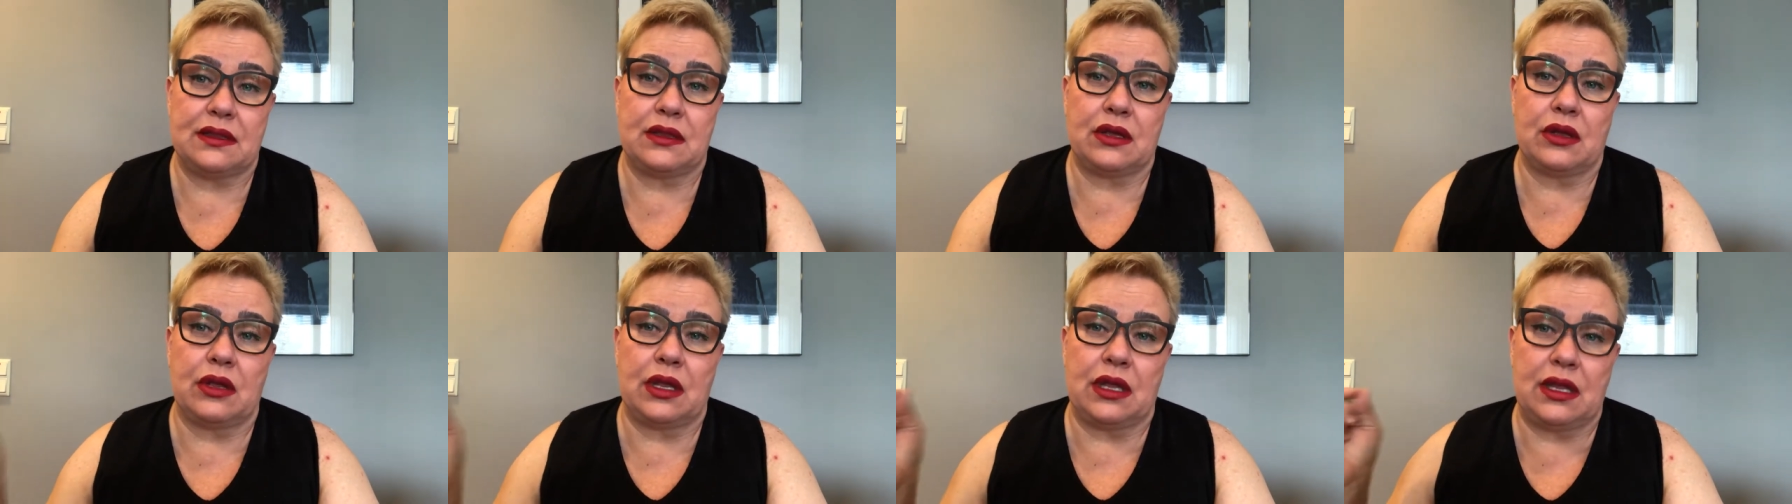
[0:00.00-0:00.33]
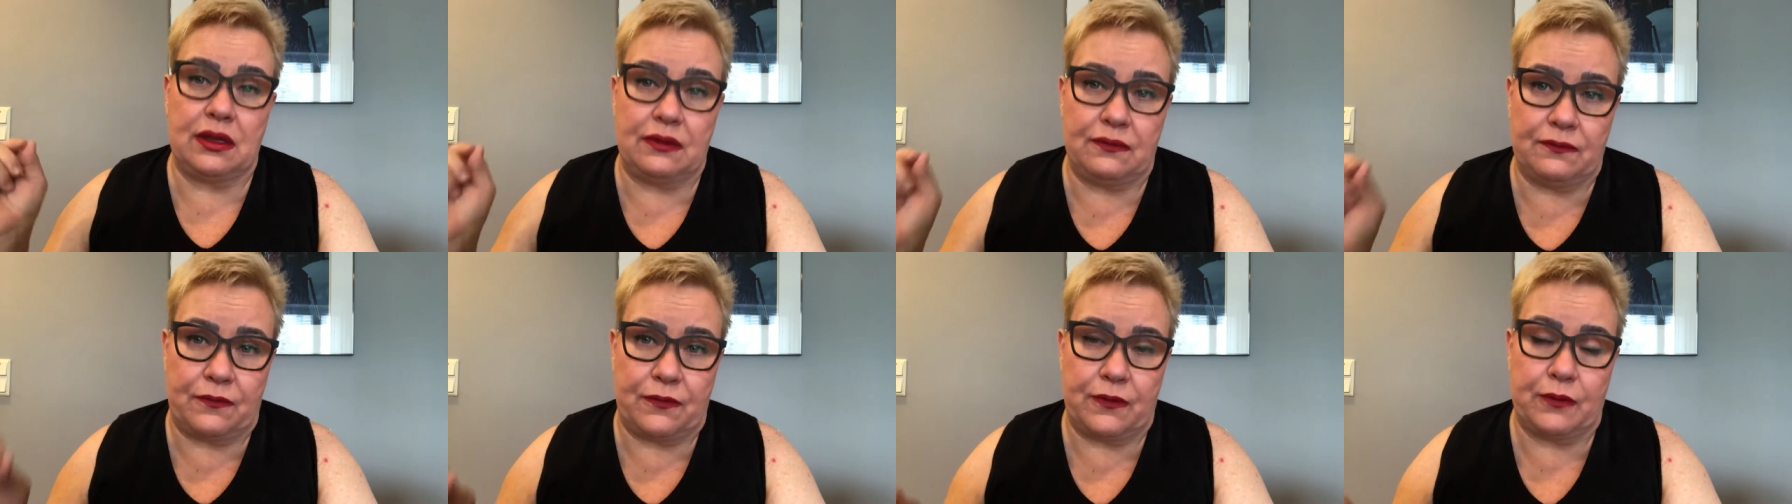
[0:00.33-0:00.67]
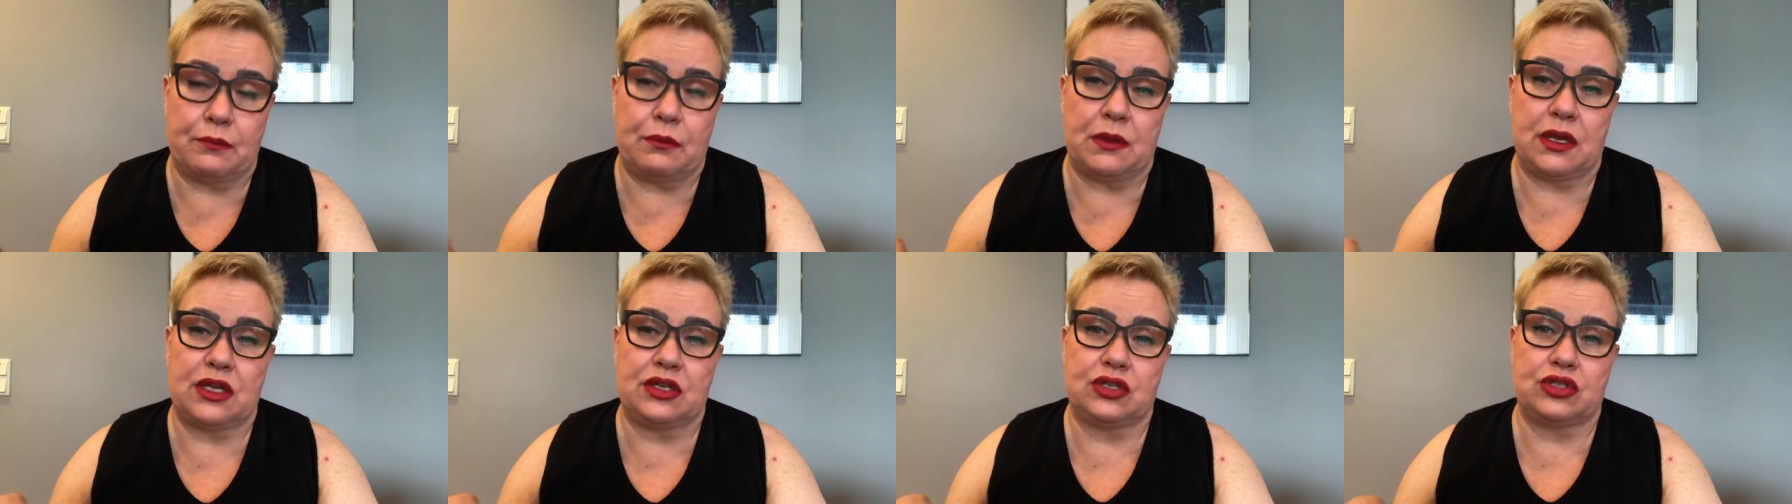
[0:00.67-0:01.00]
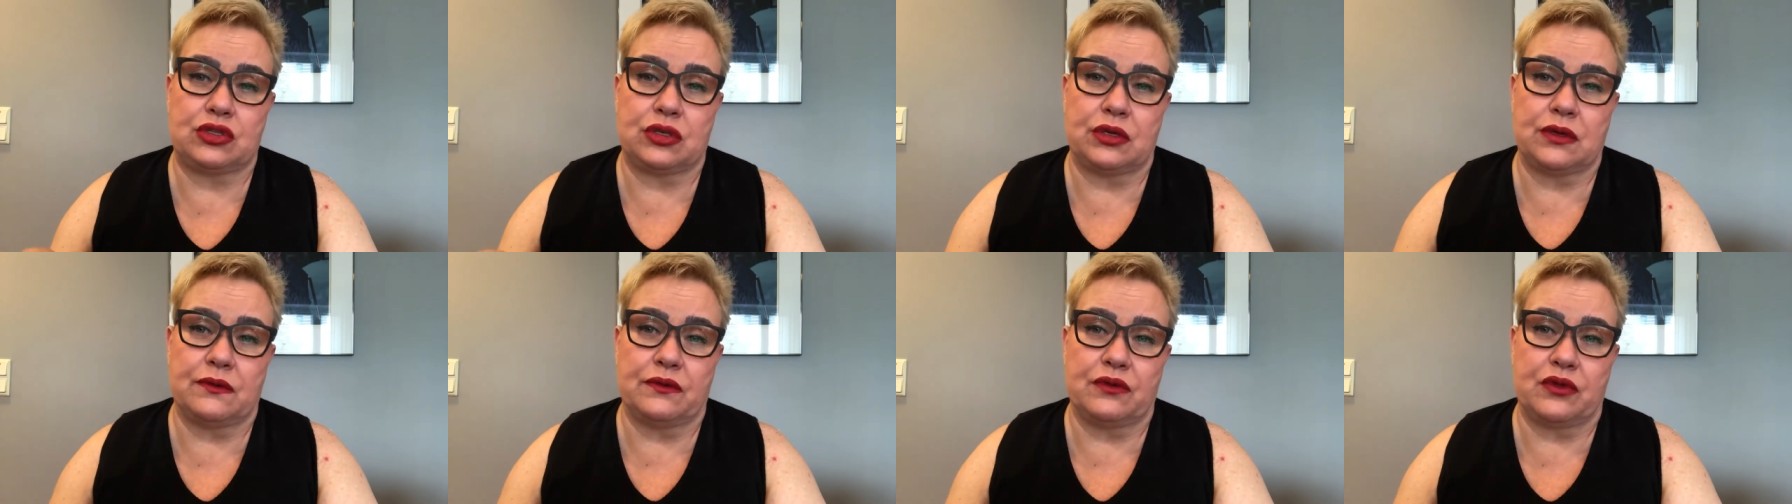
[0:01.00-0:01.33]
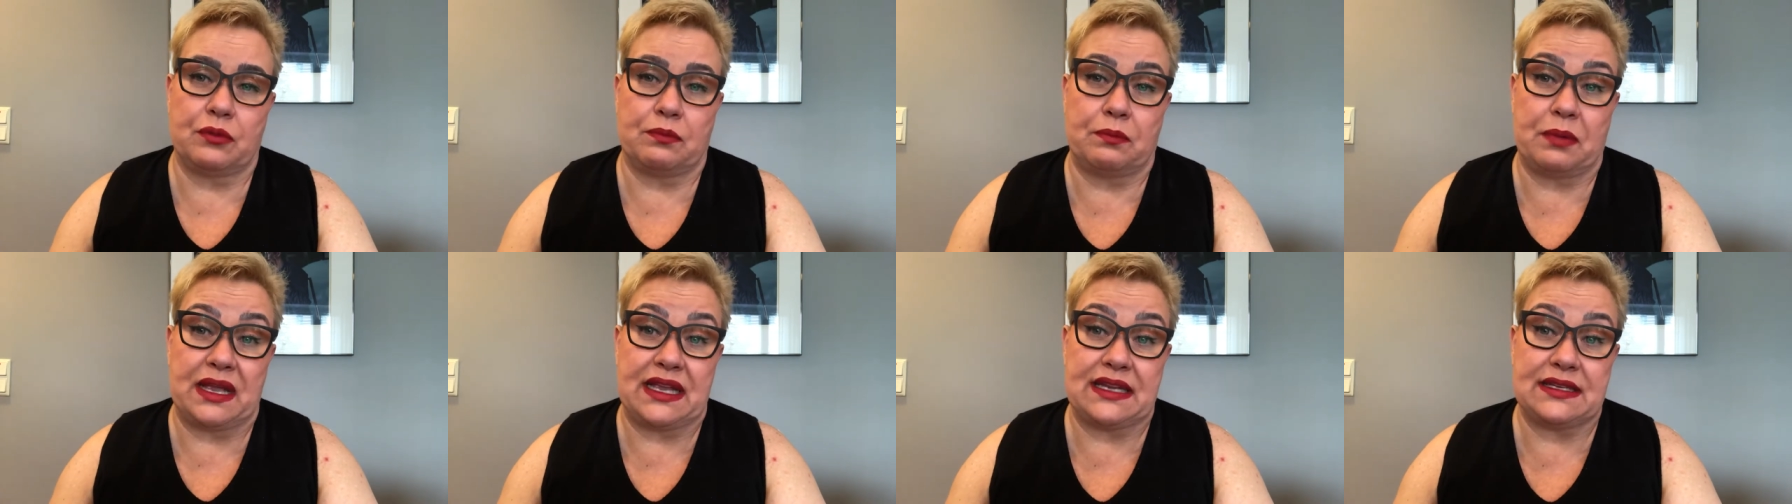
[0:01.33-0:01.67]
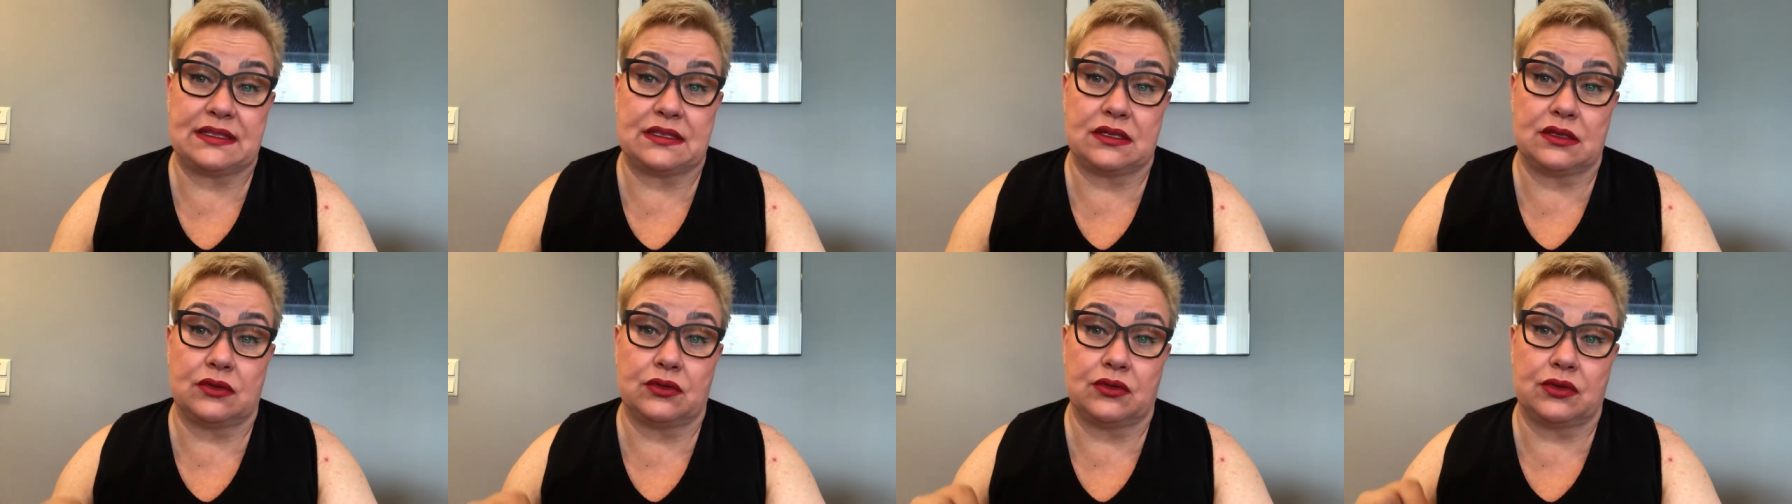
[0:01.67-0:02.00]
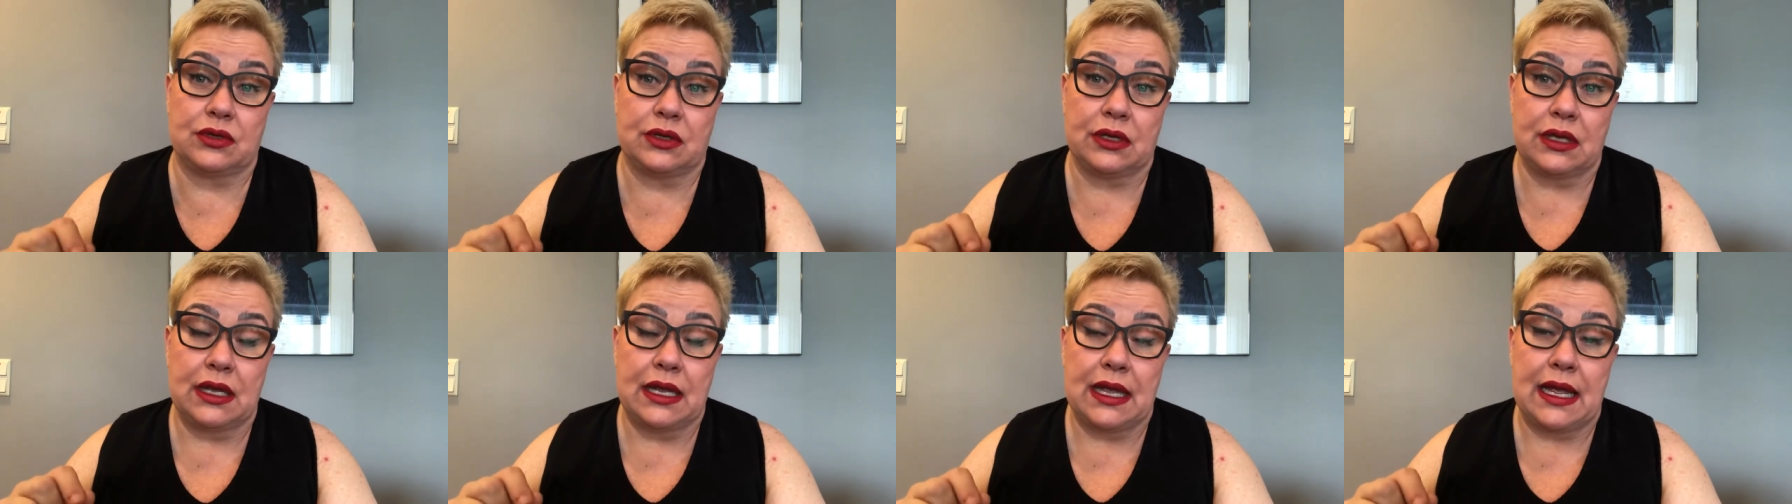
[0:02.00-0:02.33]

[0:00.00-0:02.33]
the information of the patient